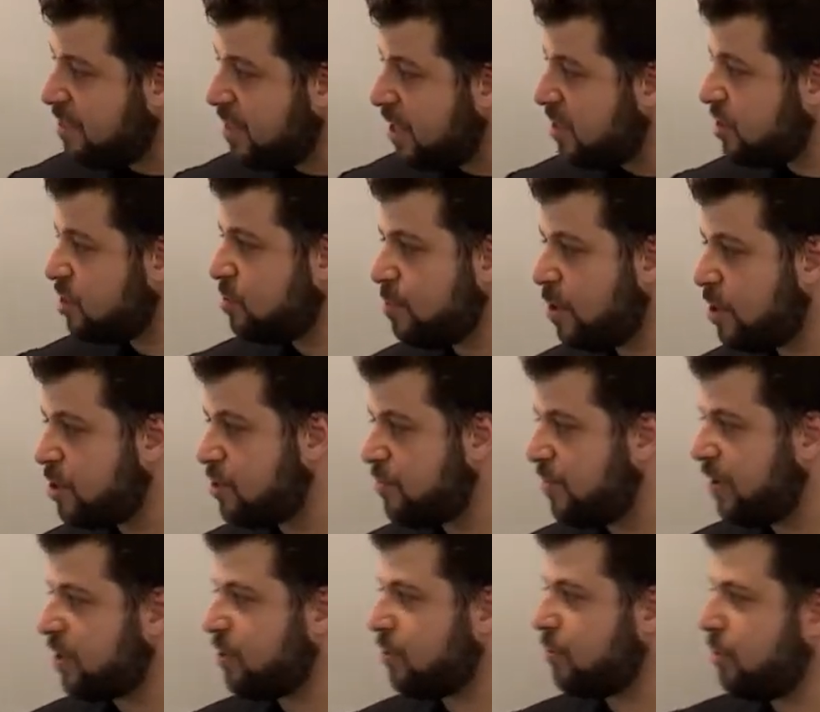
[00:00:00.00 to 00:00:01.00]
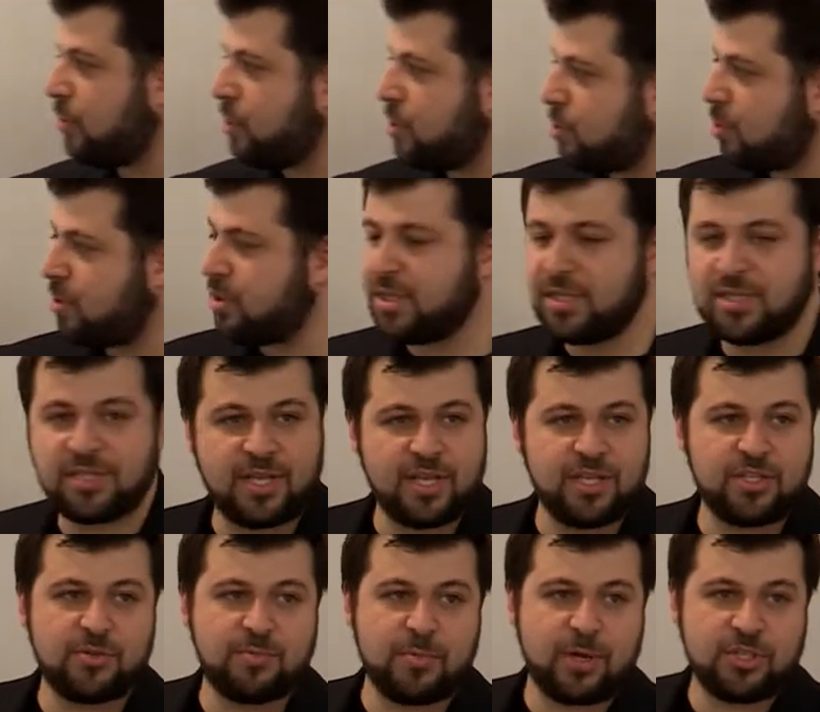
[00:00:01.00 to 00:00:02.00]
this much fixed resources,
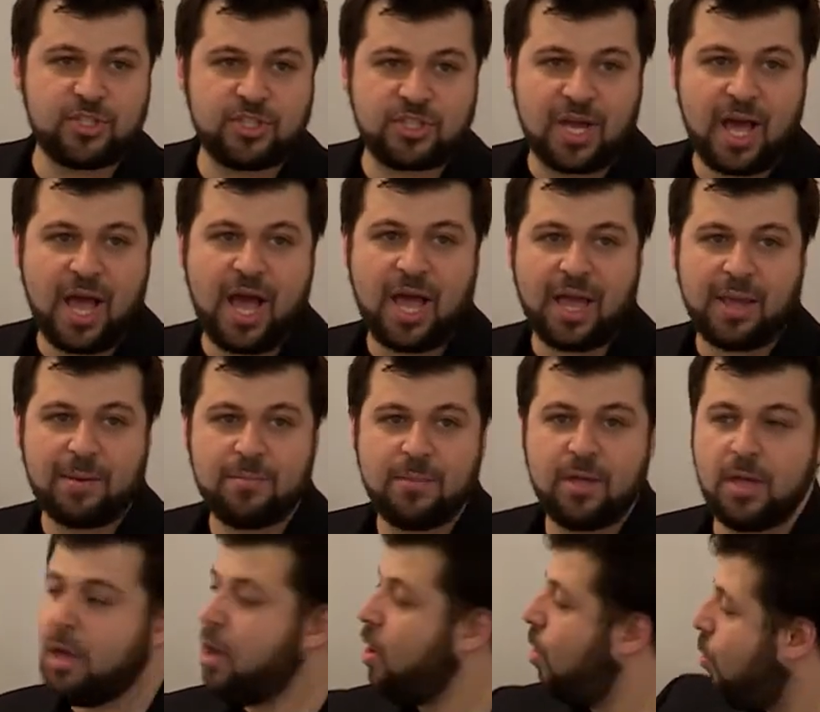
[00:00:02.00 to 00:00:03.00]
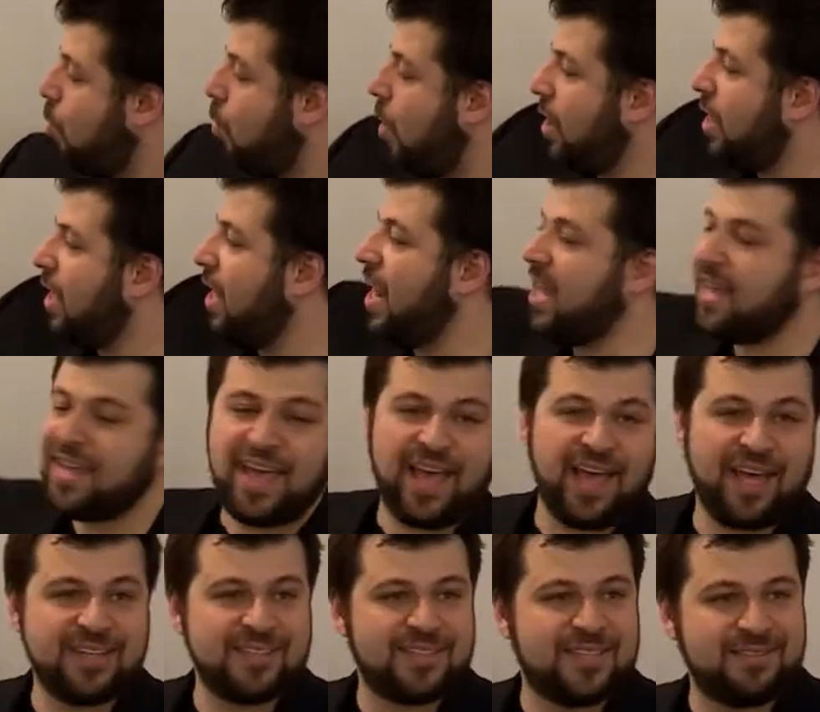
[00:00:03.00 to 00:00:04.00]
this much time, what can I
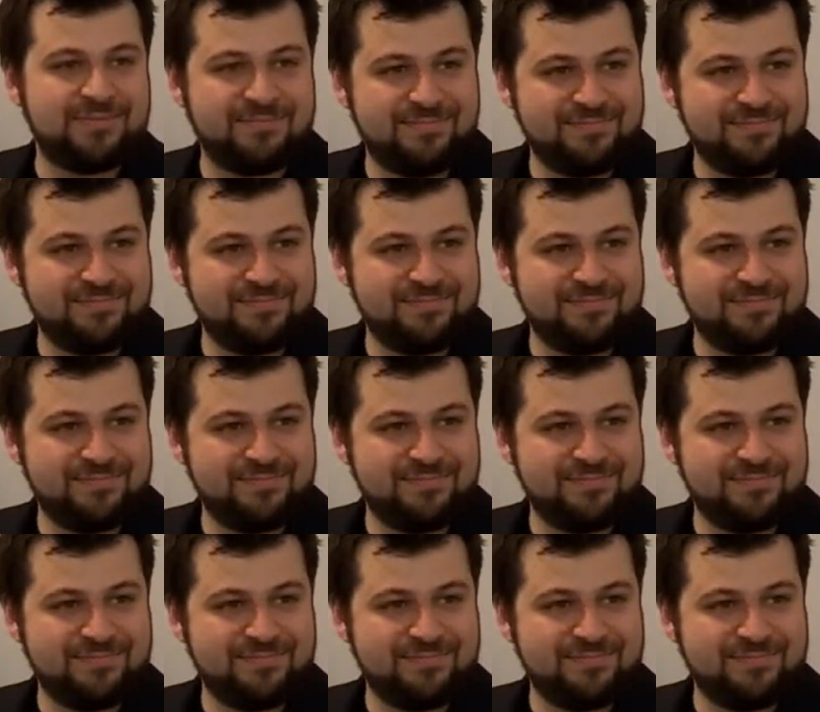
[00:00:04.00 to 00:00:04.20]
get?